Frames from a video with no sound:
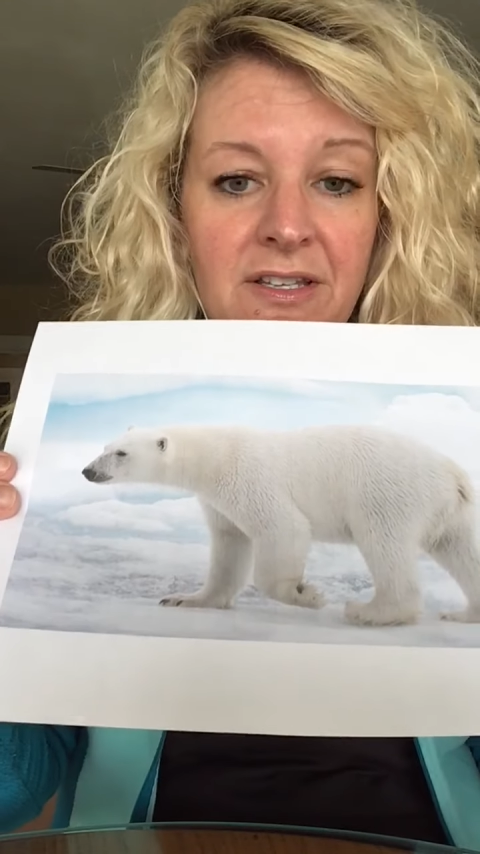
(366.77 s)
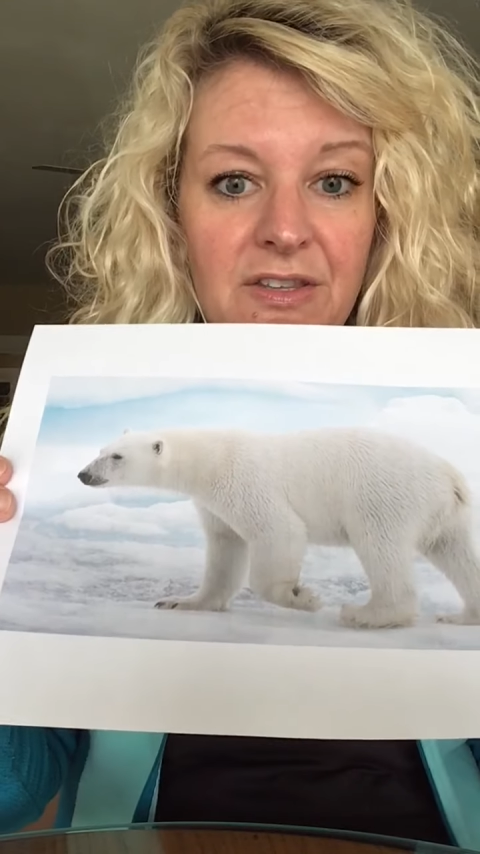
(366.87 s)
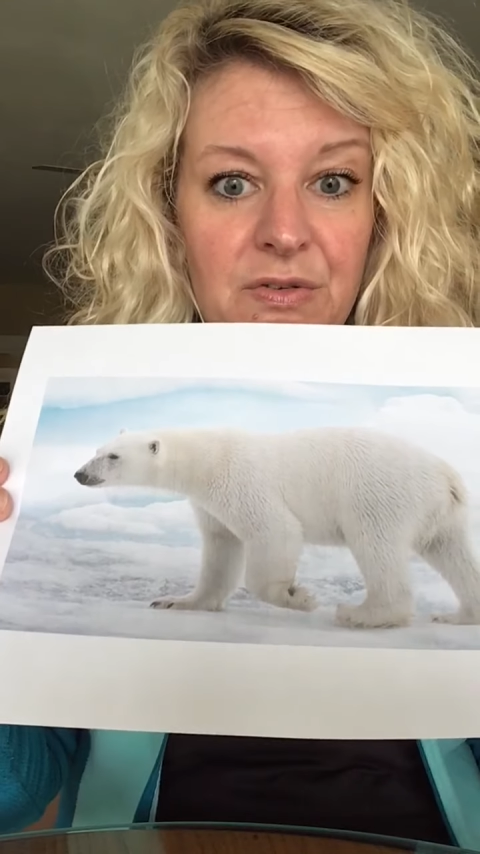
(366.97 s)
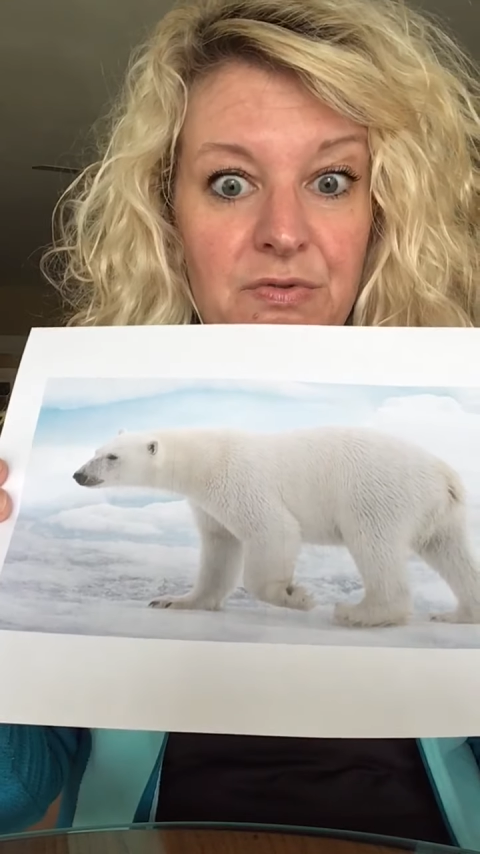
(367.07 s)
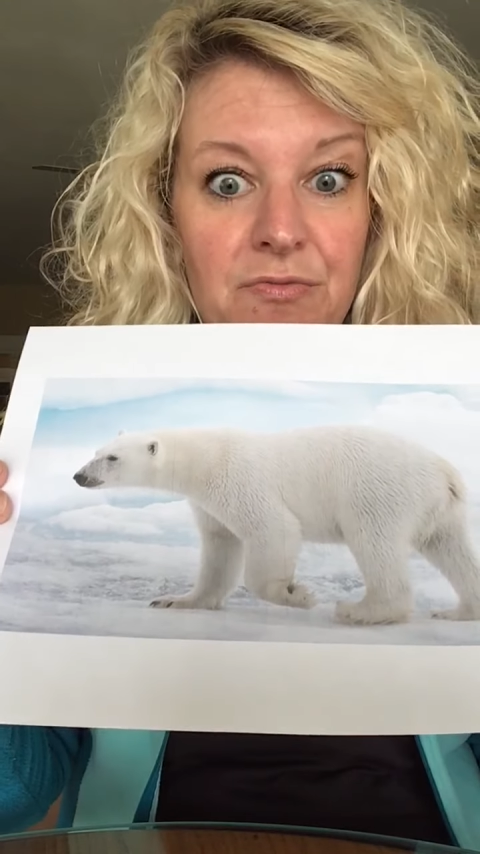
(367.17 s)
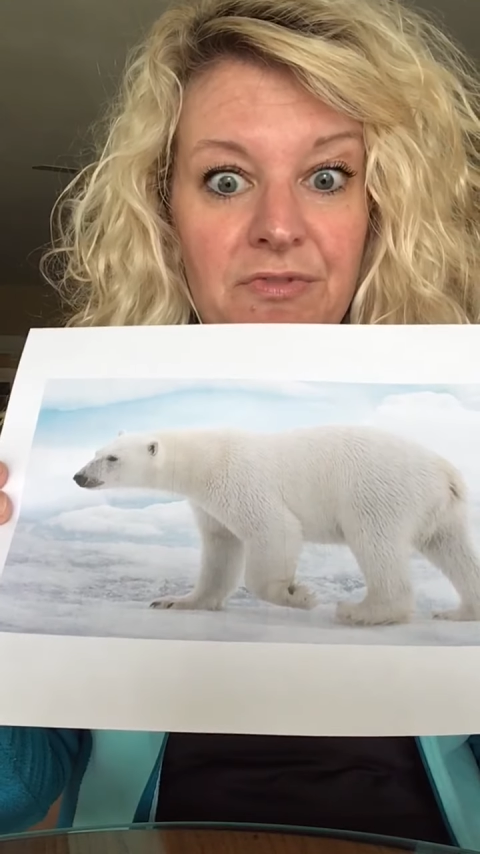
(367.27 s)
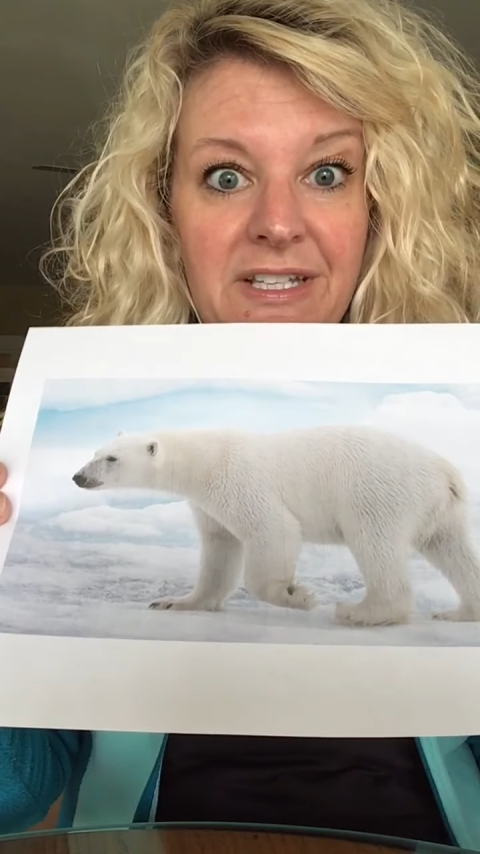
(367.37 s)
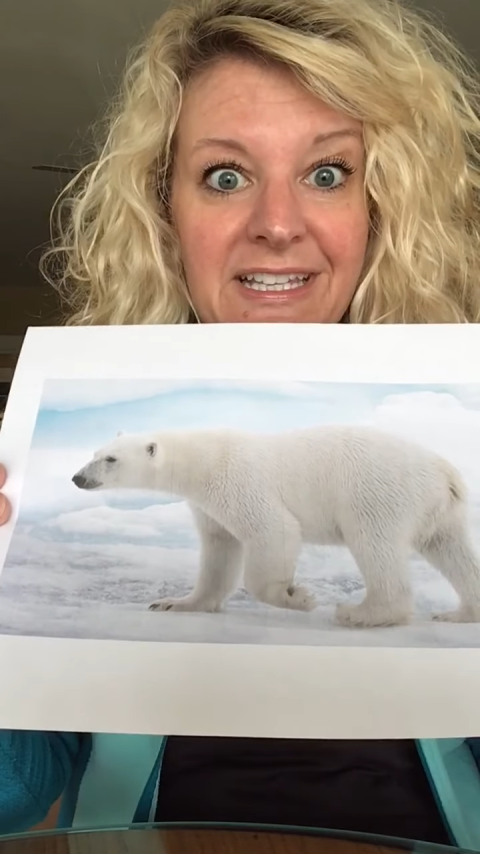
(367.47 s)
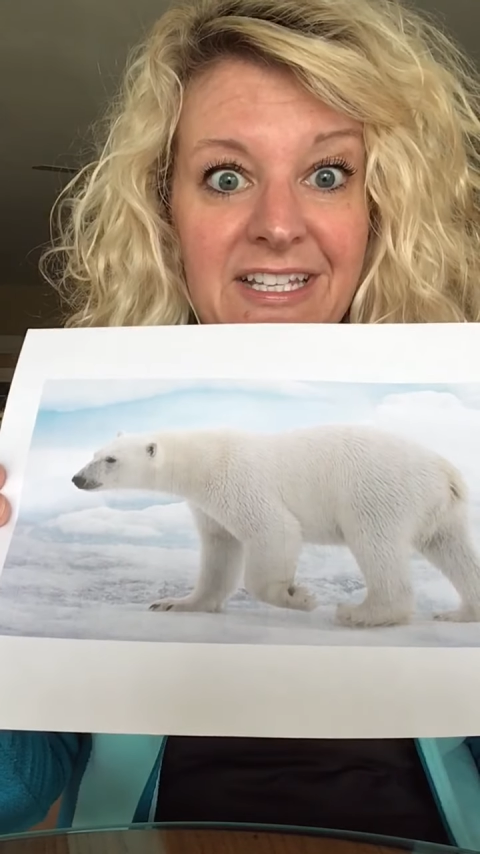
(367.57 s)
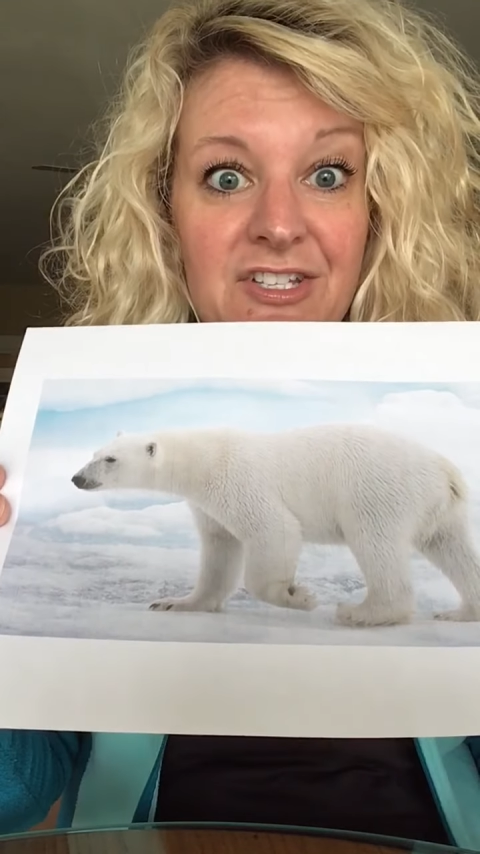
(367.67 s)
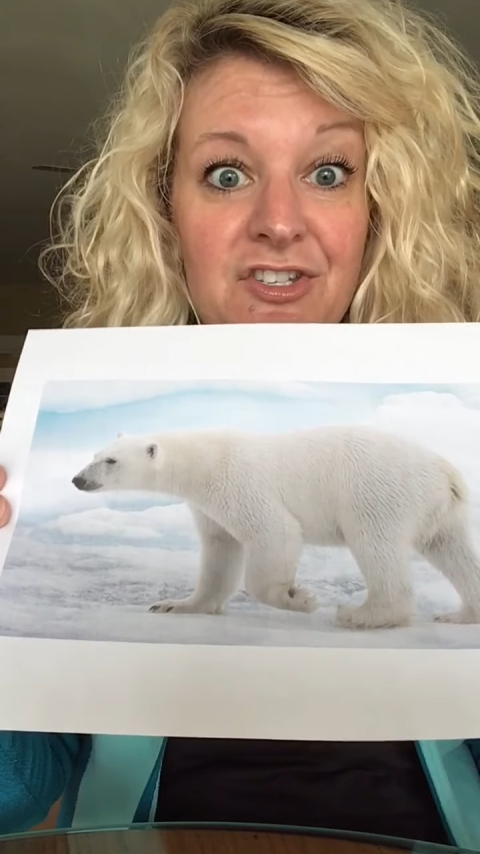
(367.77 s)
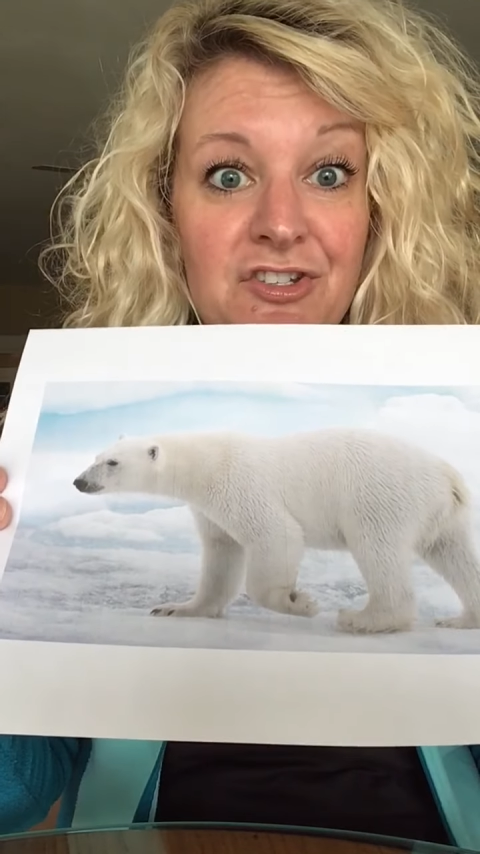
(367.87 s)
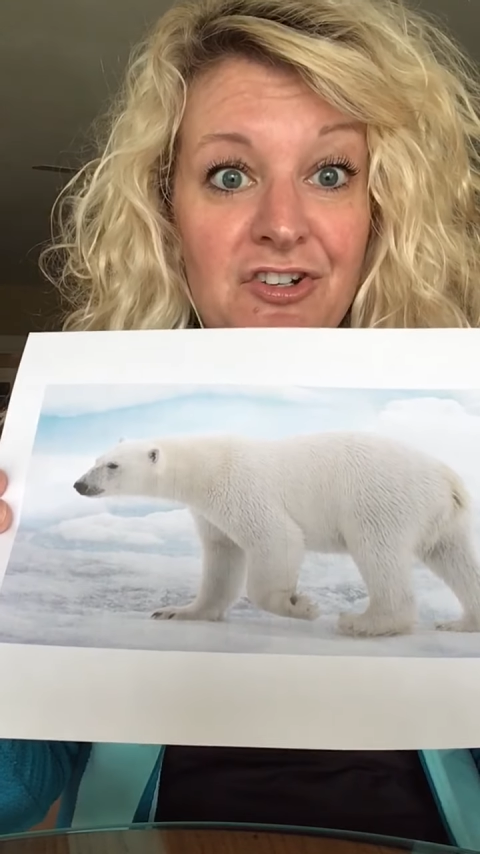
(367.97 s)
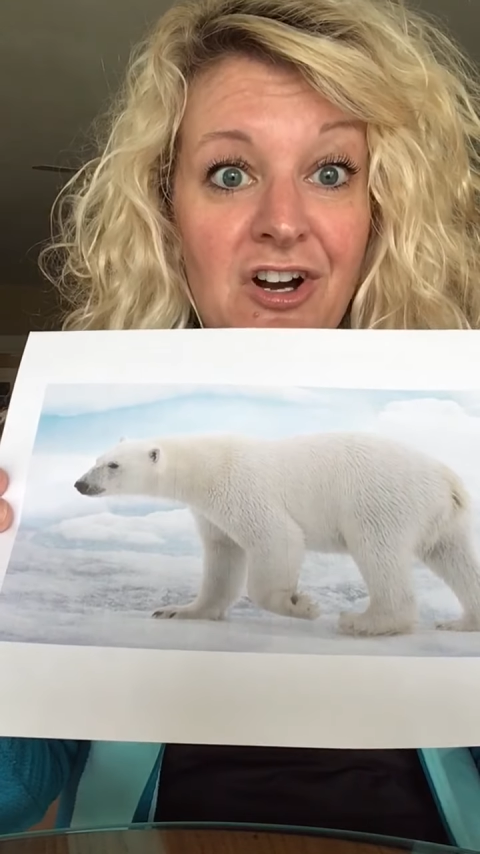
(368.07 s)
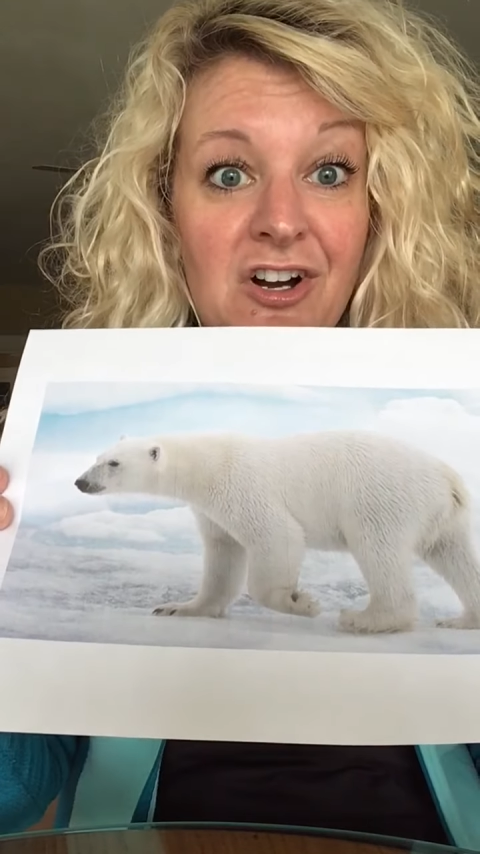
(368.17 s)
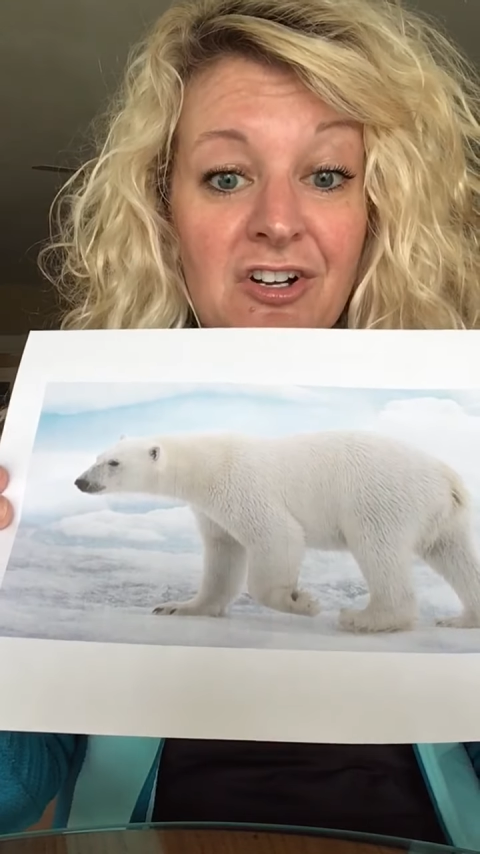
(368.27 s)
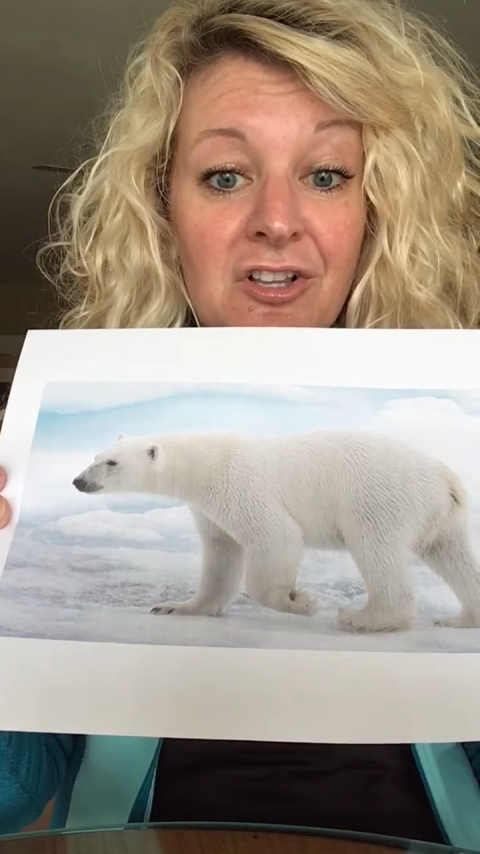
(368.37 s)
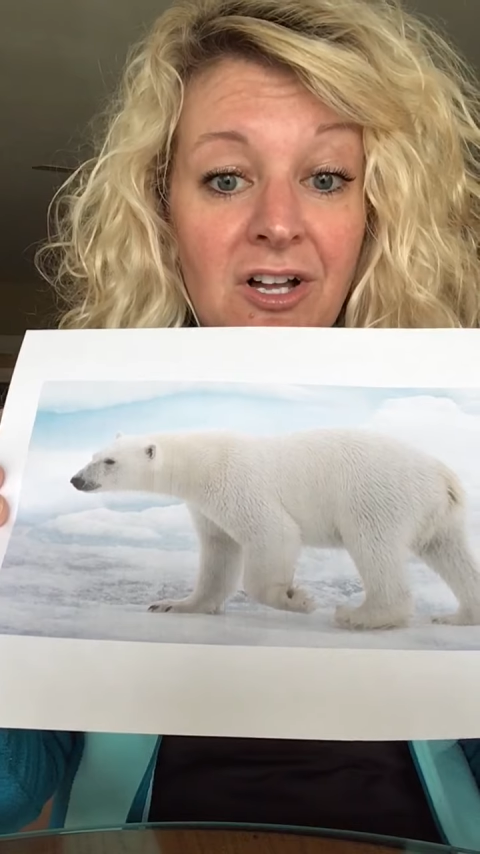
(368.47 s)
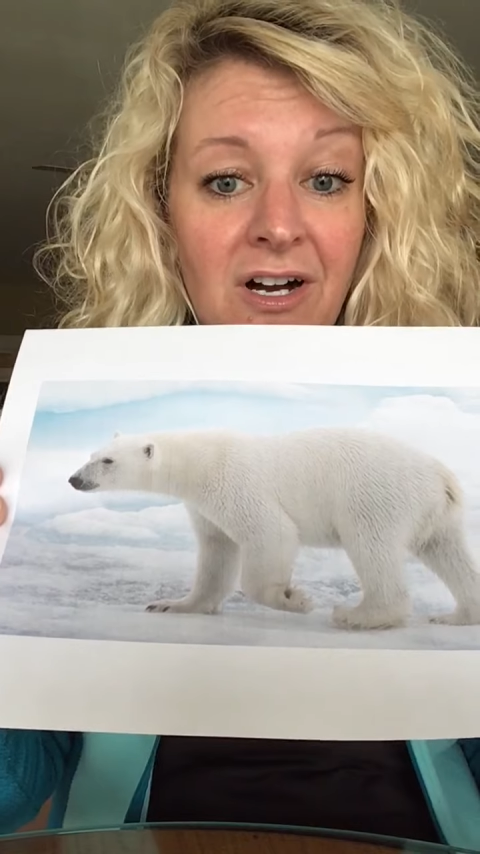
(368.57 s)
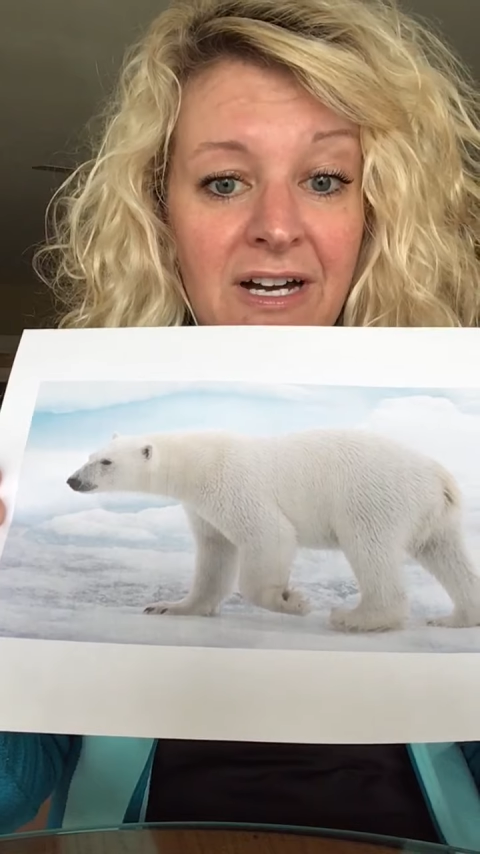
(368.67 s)
those really strong
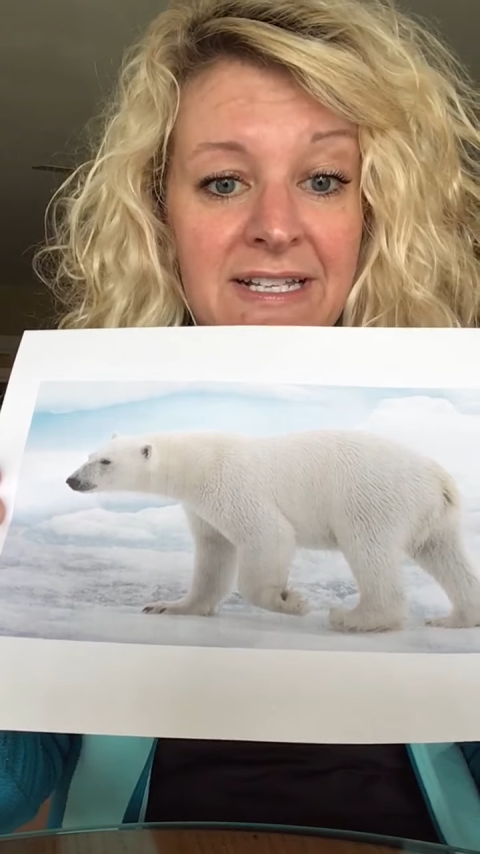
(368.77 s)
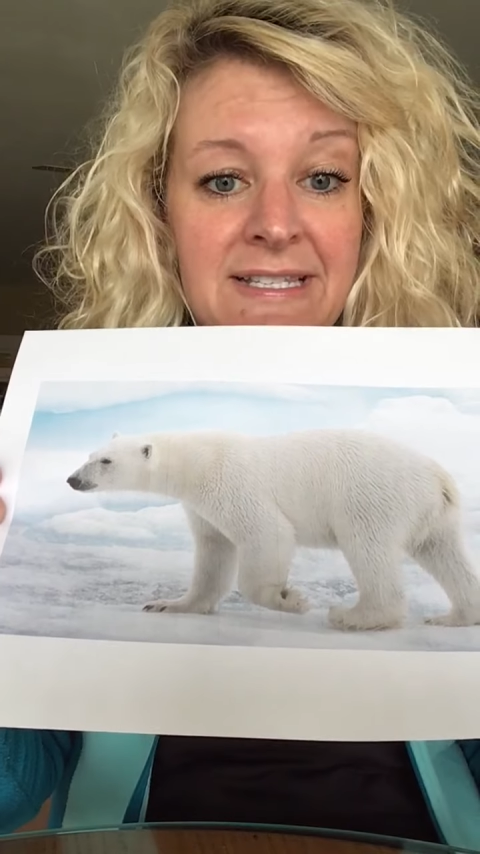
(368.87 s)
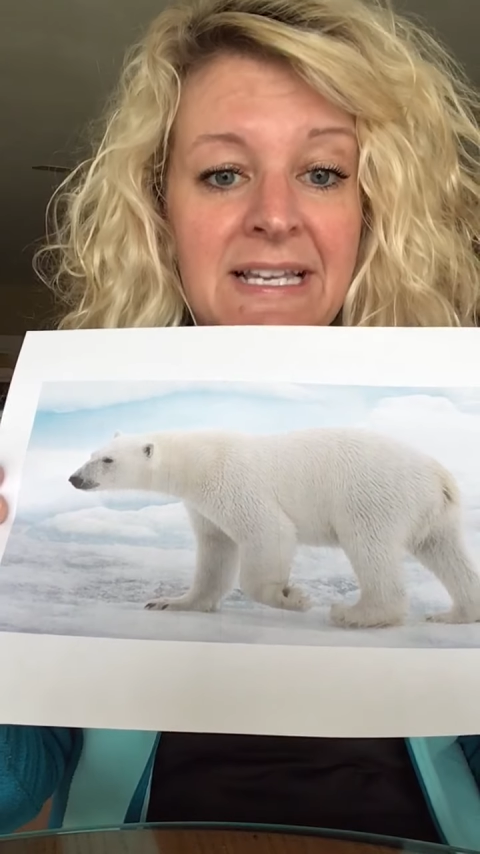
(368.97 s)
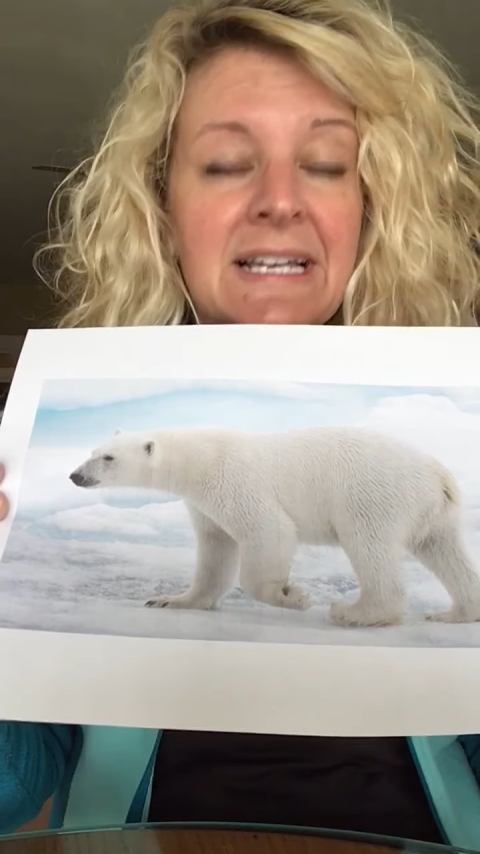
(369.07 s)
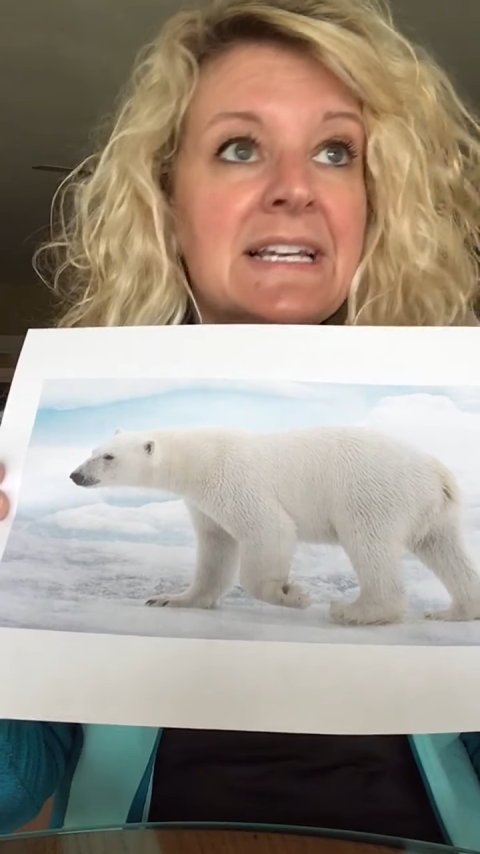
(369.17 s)
claws